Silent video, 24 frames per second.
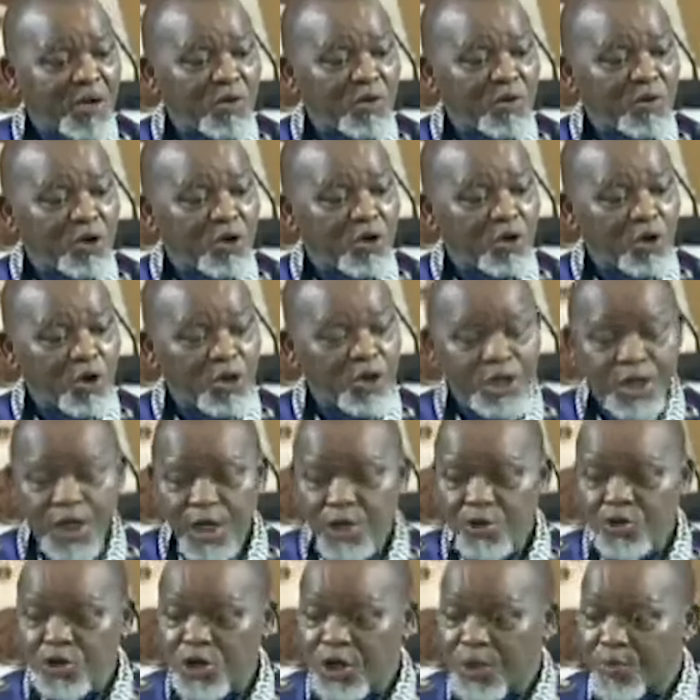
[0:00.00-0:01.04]
we'll
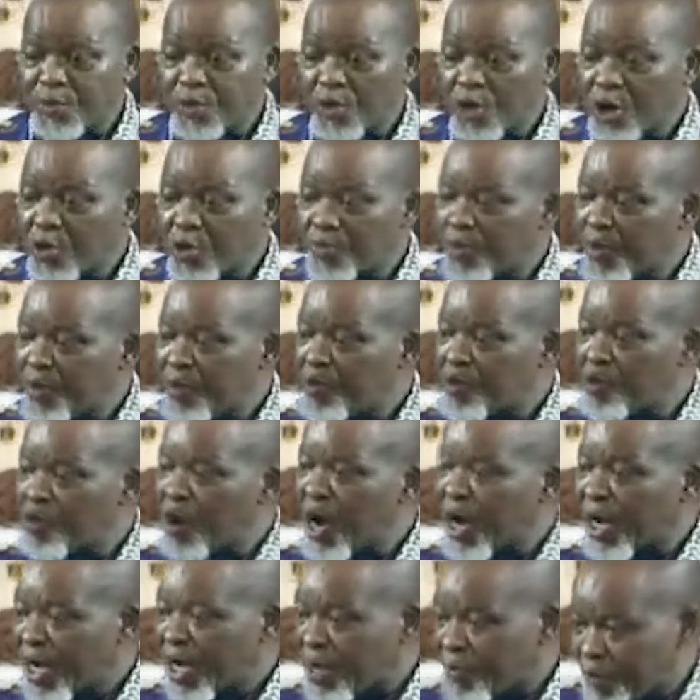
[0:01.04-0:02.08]
continue deploying people
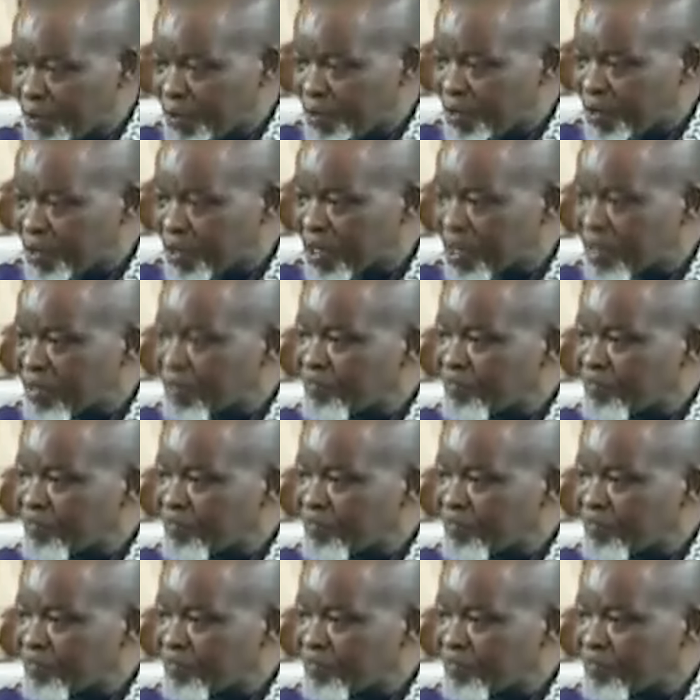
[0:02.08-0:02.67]
who are capable.